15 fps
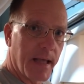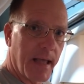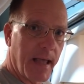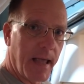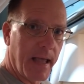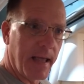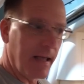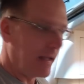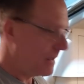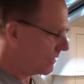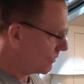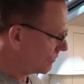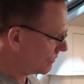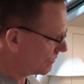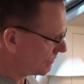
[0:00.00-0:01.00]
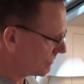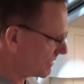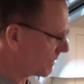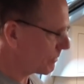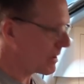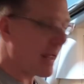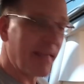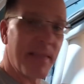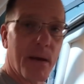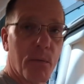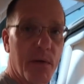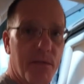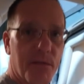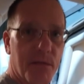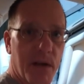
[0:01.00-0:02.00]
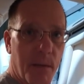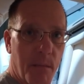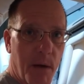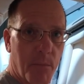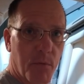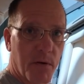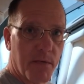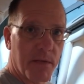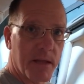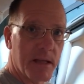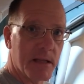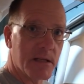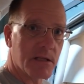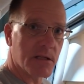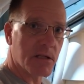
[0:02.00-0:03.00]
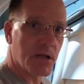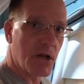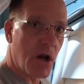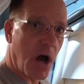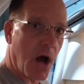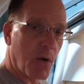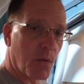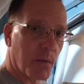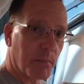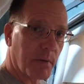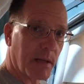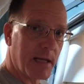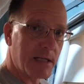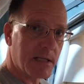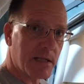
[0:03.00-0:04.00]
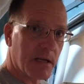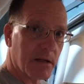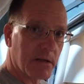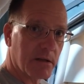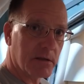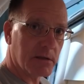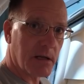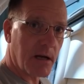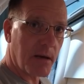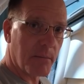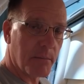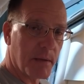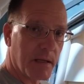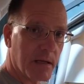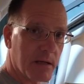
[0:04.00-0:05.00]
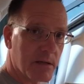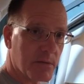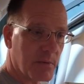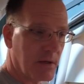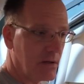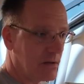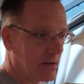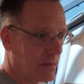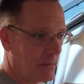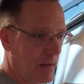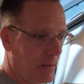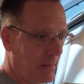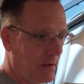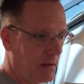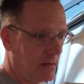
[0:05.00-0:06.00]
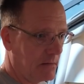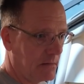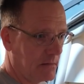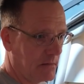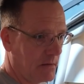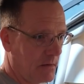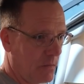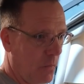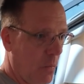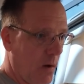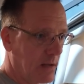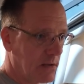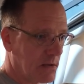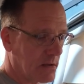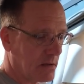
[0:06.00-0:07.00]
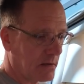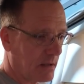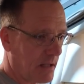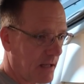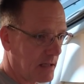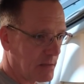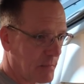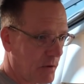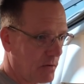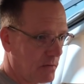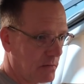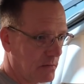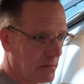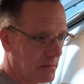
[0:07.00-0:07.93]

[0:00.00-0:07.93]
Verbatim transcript: And the plan that we've come up with is not replacing that cooktop, because we used it maybe once on the last boat.